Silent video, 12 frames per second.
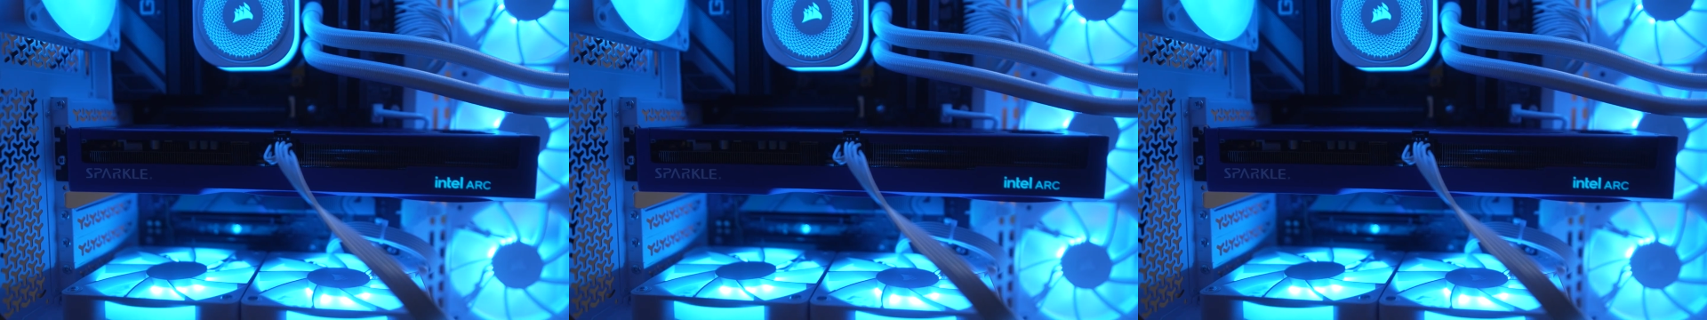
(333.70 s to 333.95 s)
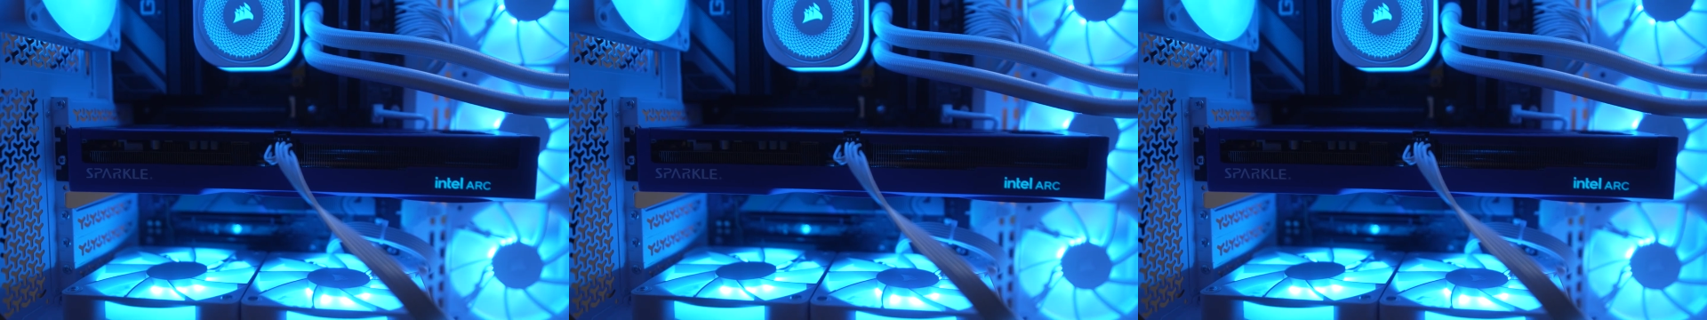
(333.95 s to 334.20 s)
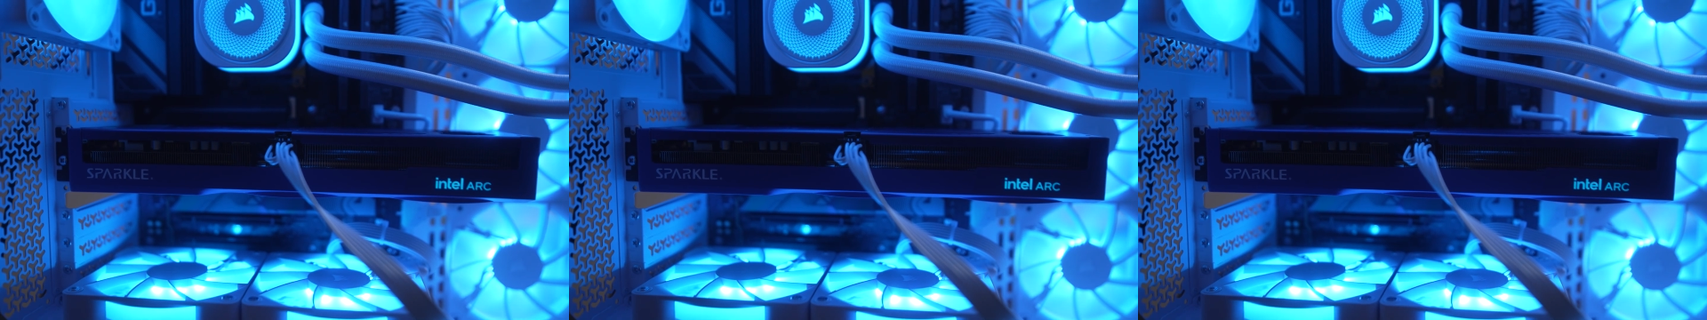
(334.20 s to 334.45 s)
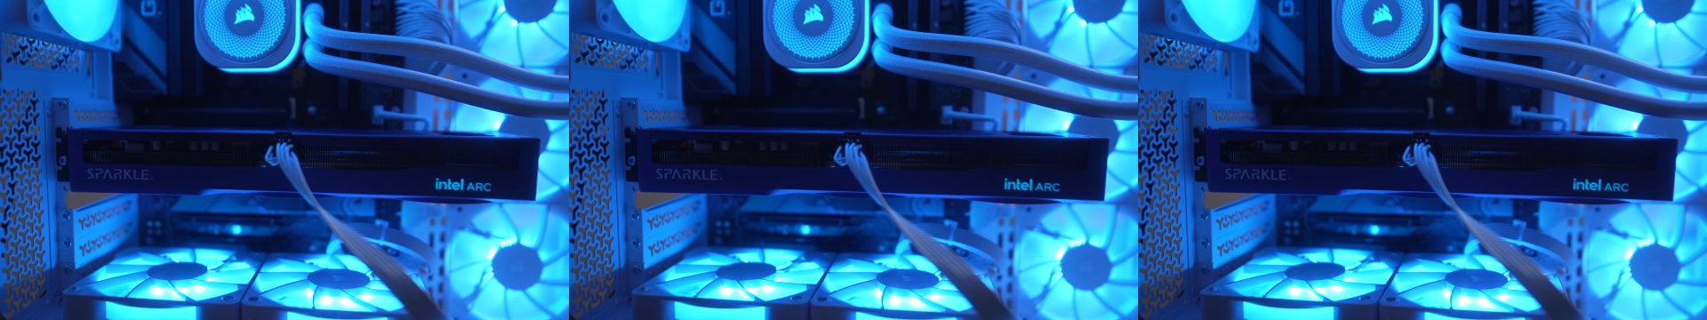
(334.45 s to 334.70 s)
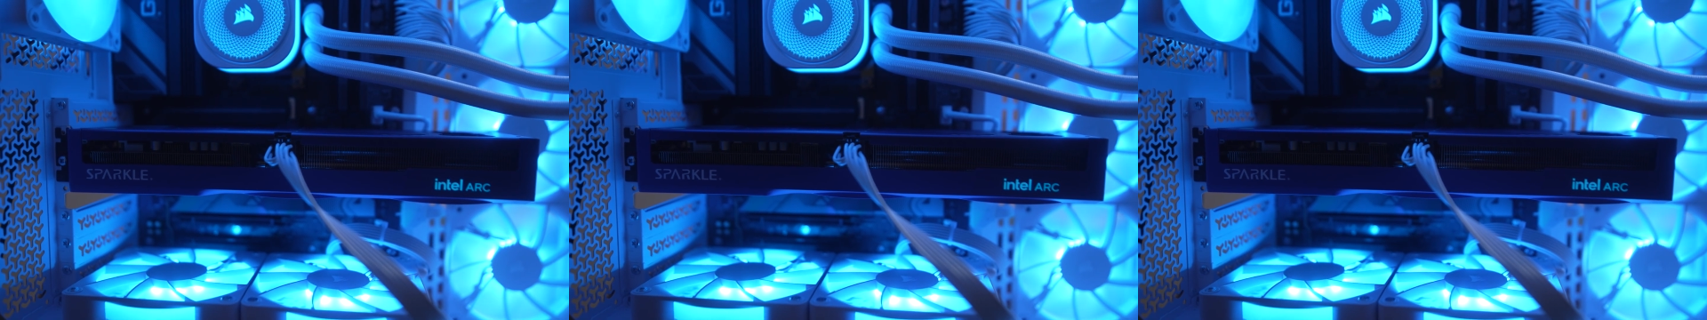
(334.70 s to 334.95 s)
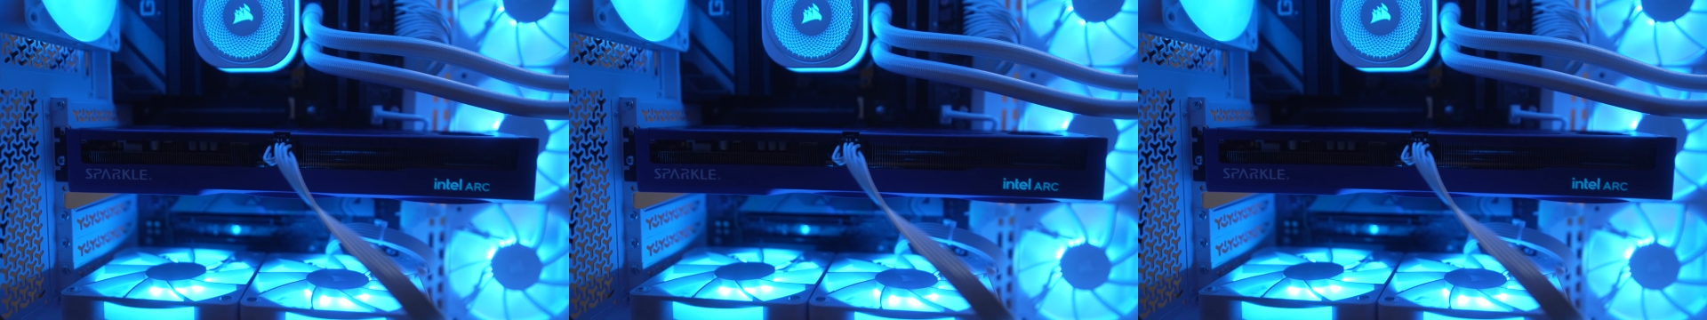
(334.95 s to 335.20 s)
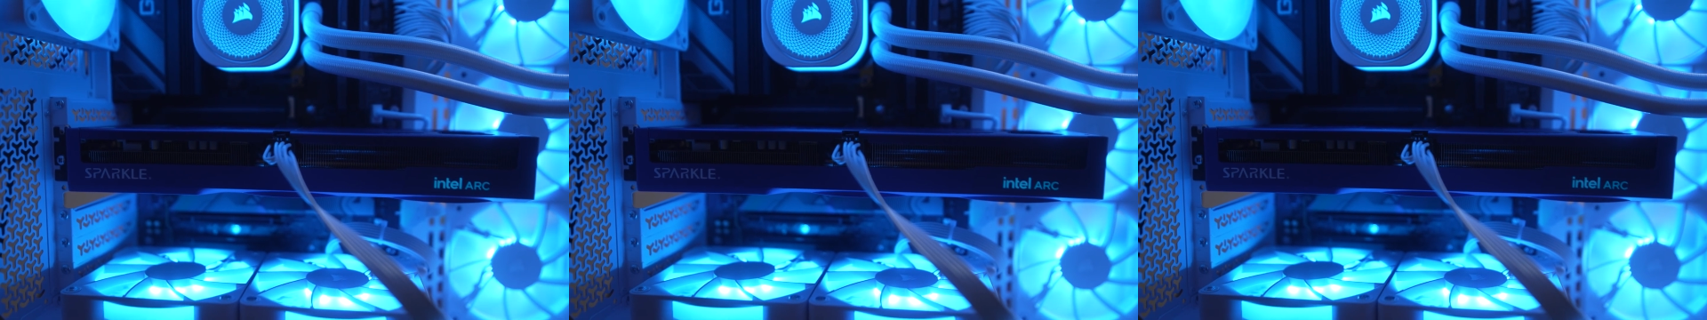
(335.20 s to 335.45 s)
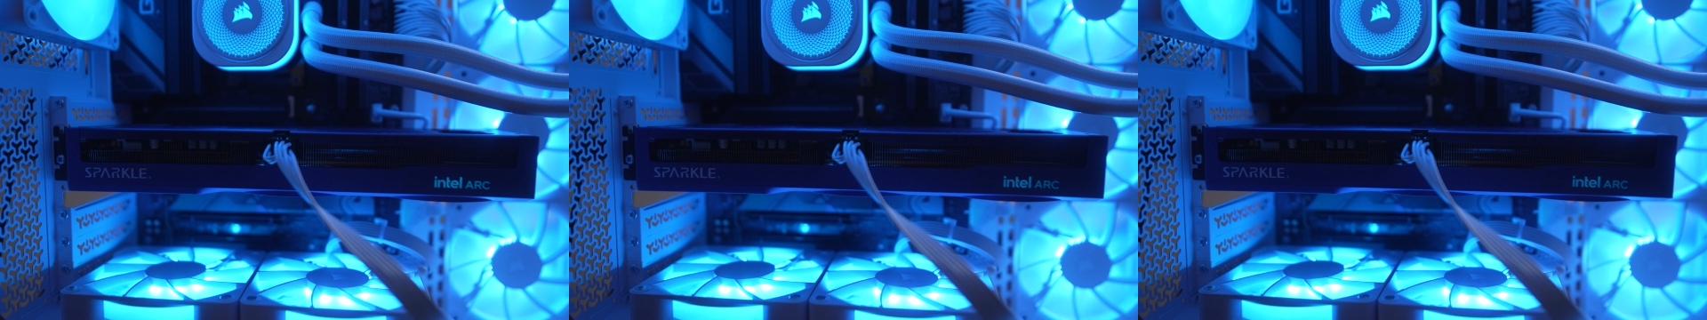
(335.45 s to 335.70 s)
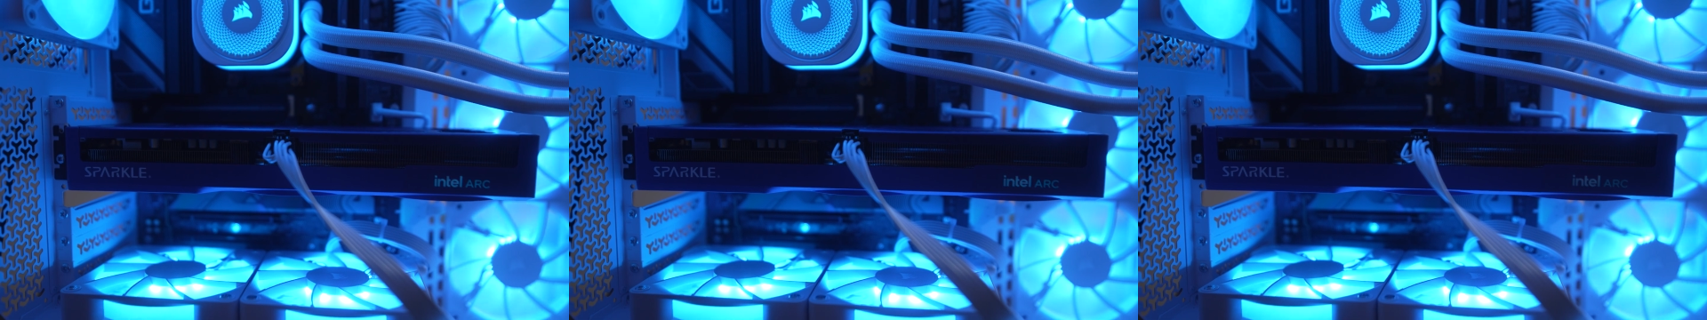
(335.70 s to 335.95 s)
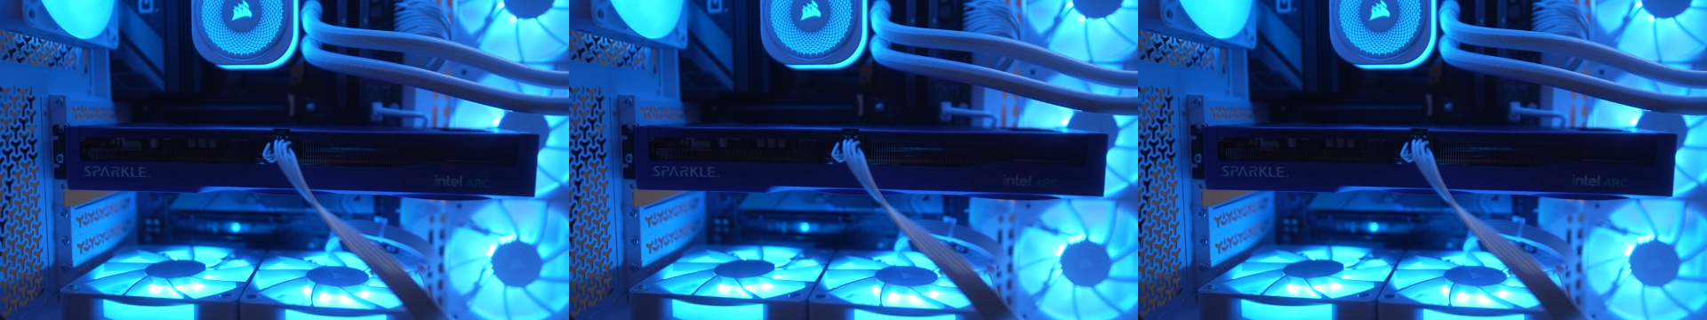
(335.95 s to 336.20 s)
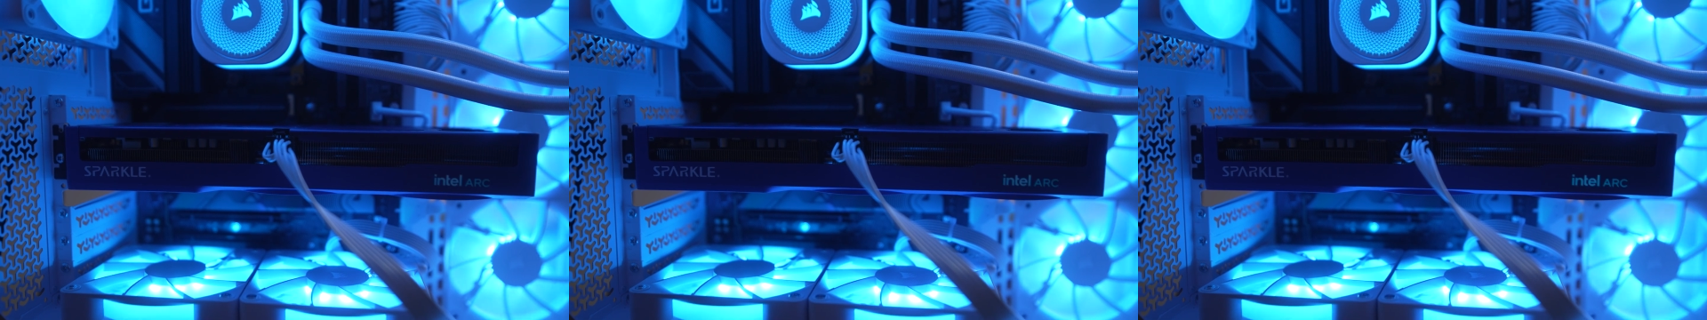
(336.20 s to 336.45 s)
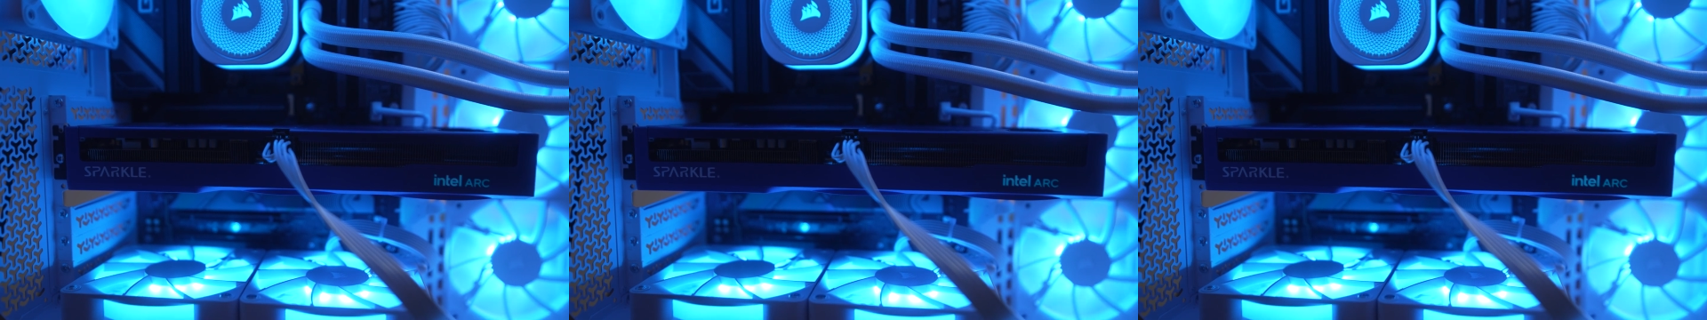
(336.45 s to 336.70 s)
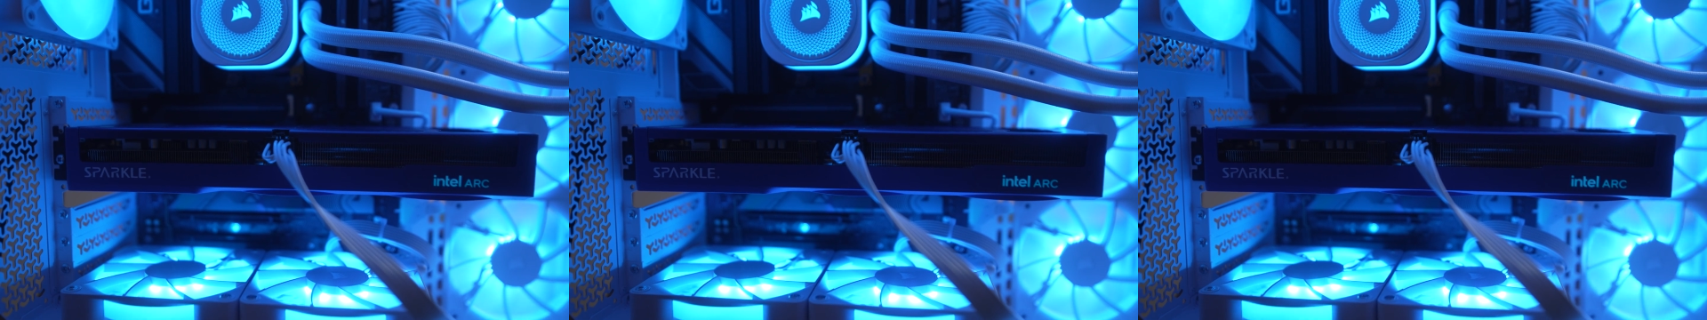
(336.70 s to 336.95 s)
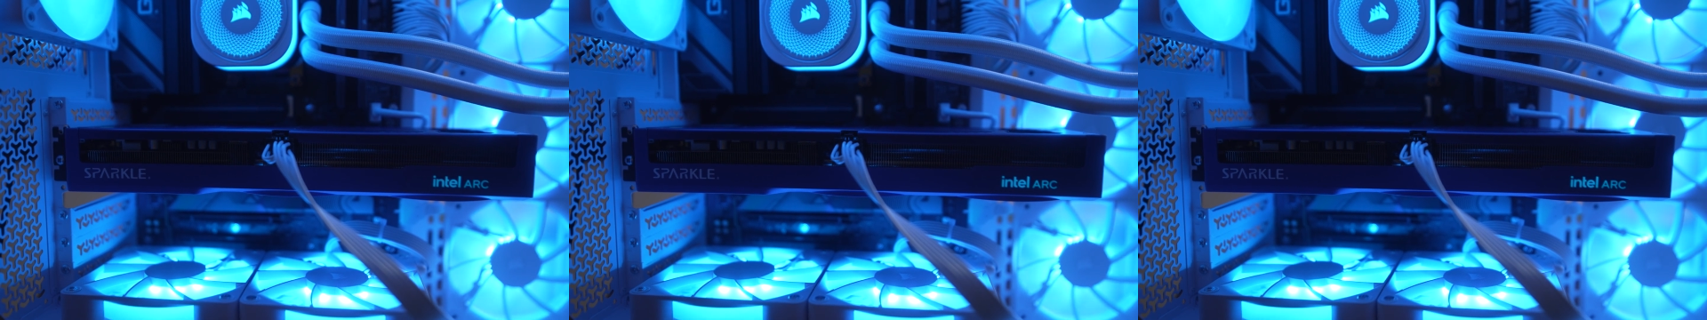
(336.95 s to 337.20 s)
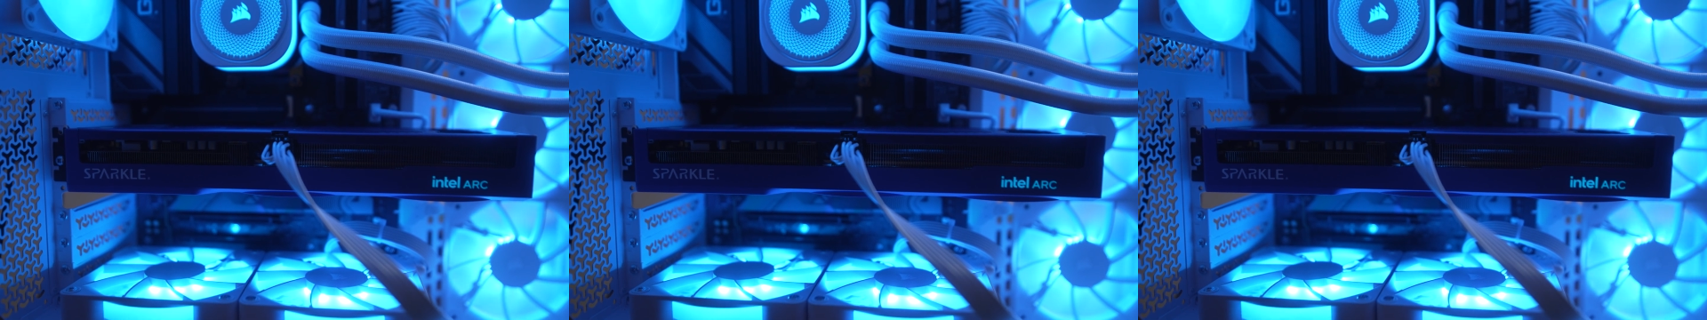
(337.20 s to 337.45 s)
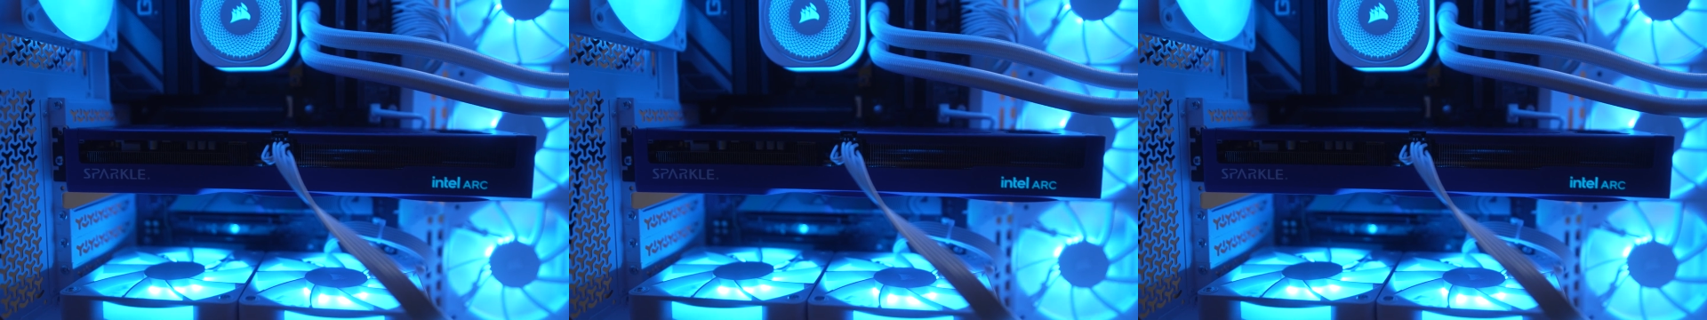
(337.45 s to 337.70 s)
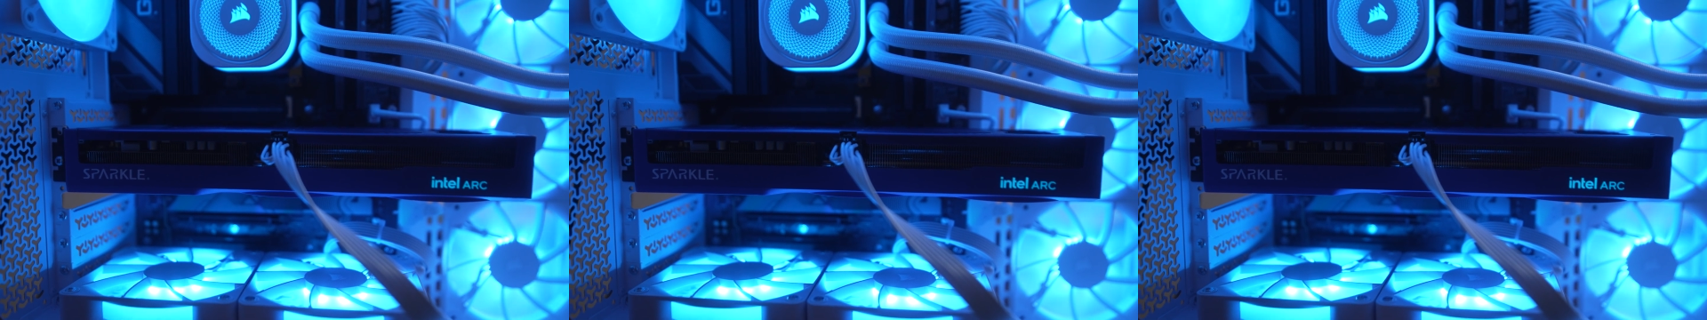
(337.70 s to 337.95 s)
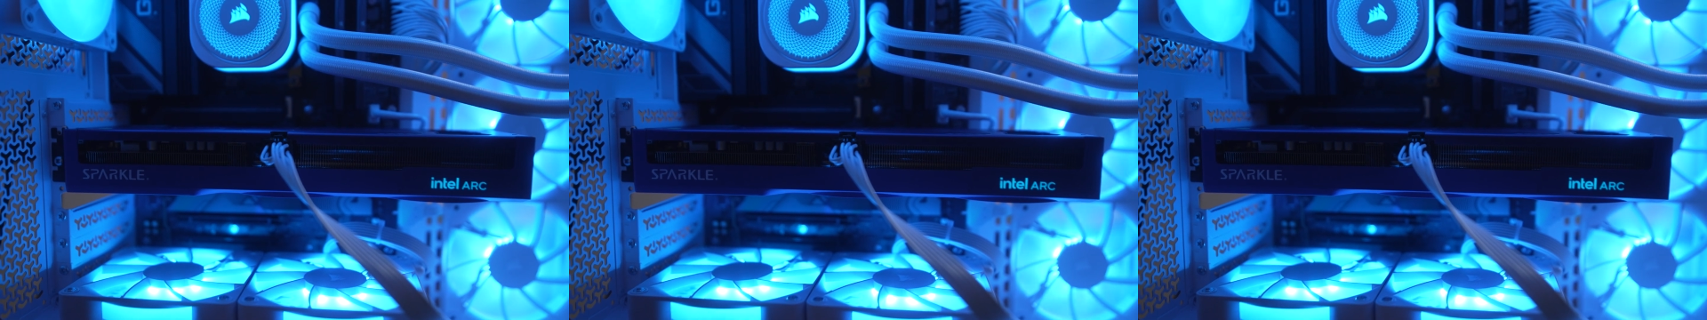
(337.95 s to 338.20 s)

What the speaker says: Nobody's mouth can be seen.